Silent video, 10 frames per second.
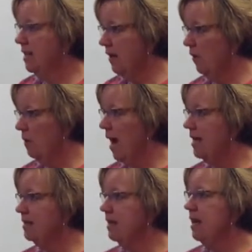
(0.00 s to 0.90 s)
and
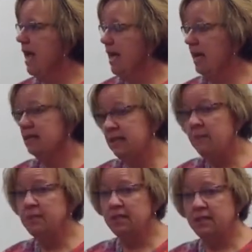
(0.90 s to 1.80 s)
otherwise, and
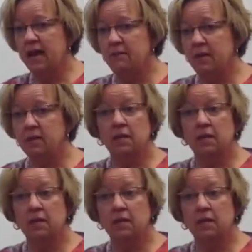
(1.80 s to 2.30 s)
accept assignments.